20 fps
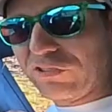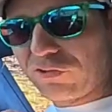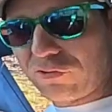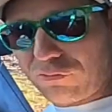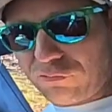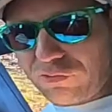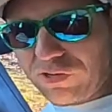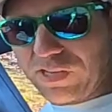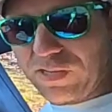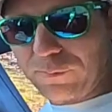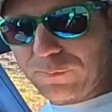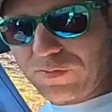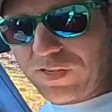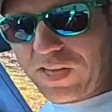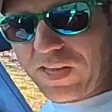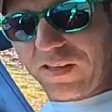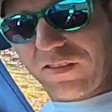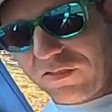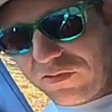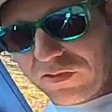extreme
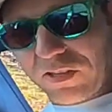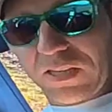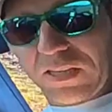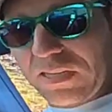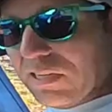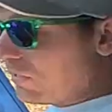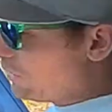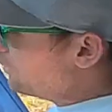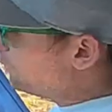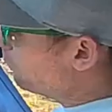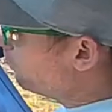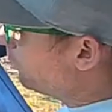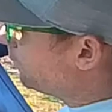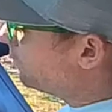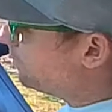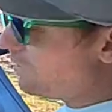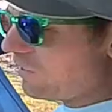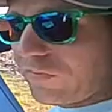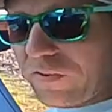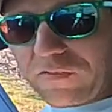test,
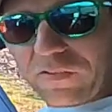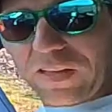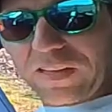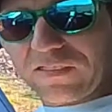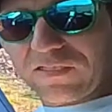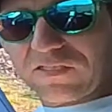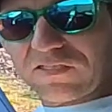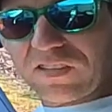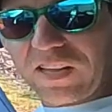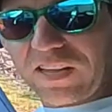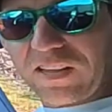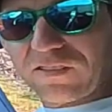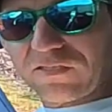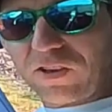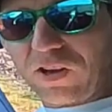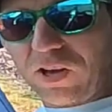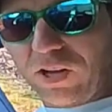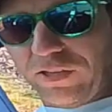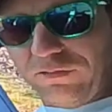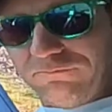see if everything
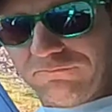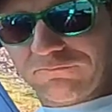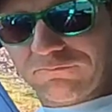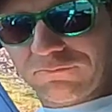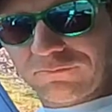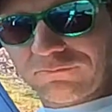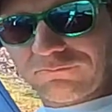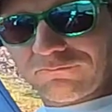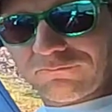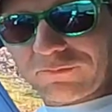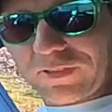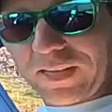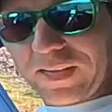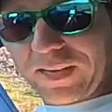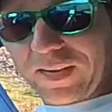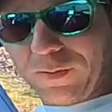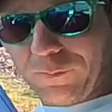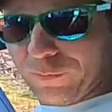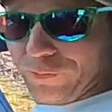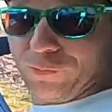stays on,
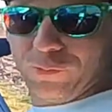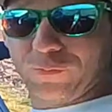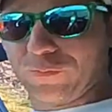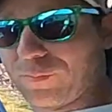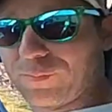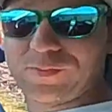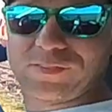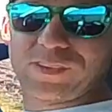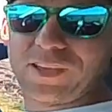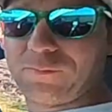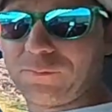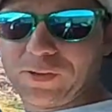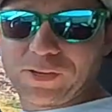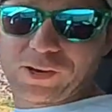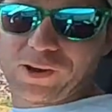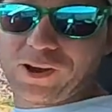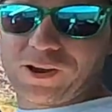and I'm gonna do it from inside my